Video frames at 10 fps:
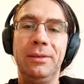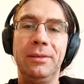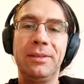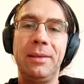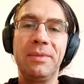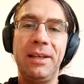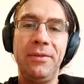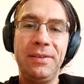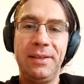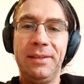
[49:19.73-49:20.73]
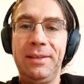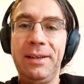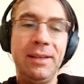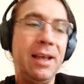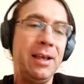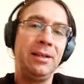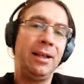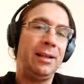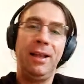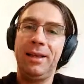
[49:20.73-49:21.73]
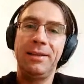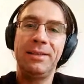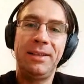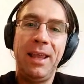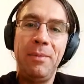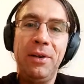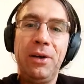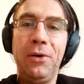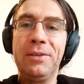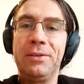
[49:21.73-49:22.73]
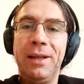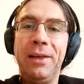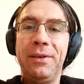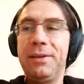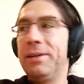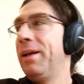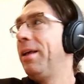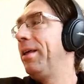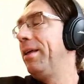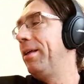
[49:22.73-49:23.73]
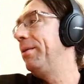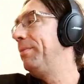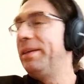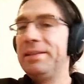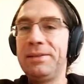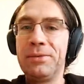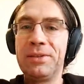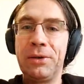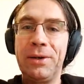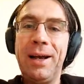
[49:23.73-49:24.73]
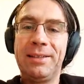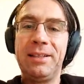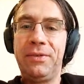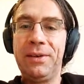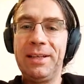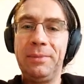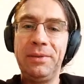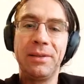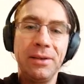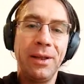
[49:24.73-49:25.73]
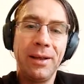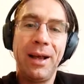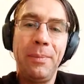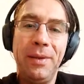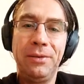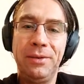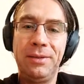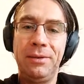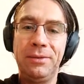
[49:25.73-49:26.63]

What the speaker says: some services. Yes, like the stable coins, some other means to store assets, for example, that's gonna happen on this